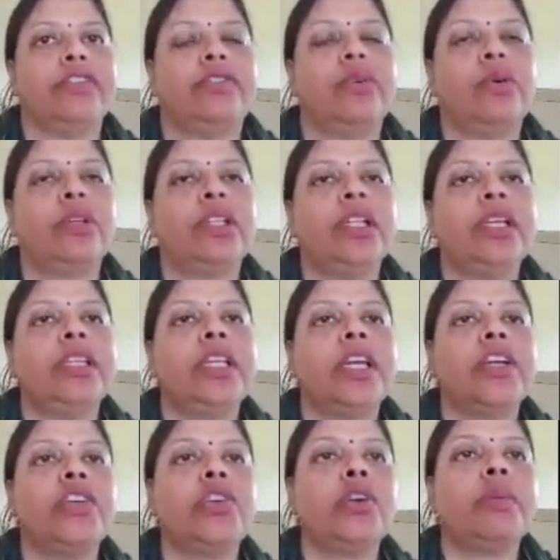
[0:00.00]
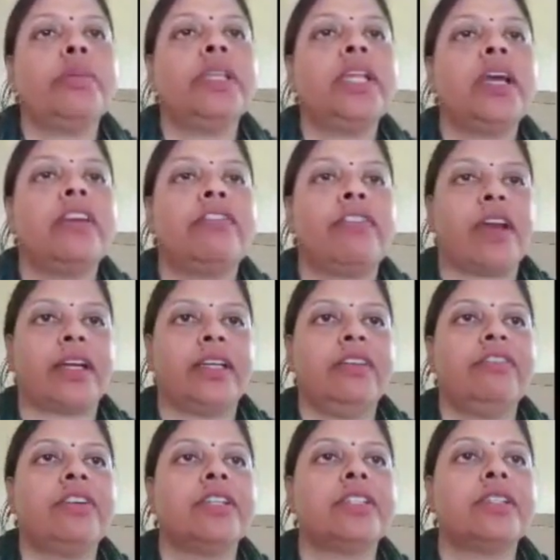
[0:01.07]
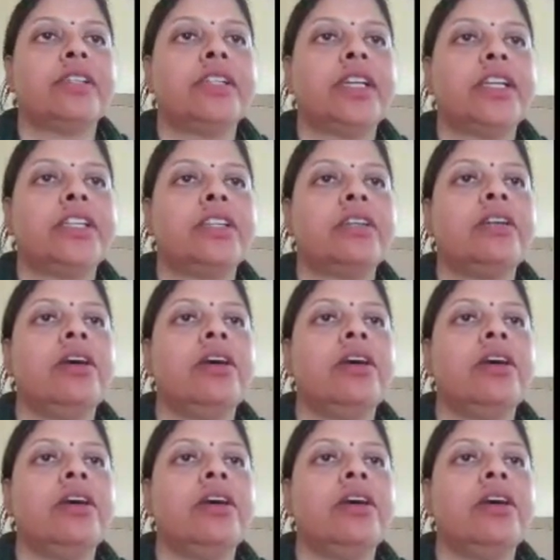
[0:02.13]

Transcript: Fourthly, there should be the effective consultation